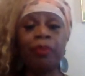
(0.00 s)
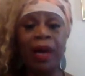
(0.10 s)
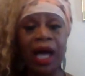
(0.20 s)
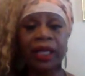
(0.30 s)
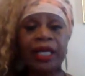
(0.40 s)

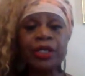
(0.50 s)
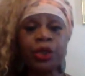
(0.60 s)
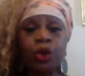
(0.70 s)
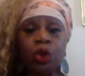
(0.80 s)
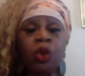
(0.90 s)
ballet
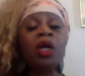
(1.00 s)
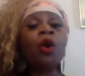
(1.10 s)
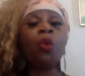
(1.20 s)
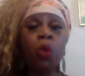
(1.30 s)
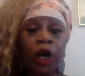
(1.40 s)
school
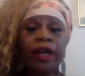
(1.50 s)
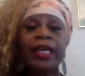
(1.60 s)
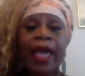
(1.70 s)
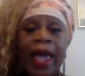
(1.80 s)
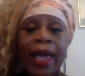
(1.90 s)
were
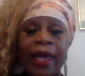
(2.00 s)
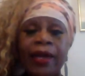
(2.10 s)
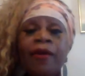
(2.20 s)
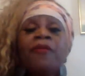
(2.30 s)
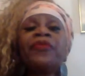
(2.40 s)
gay.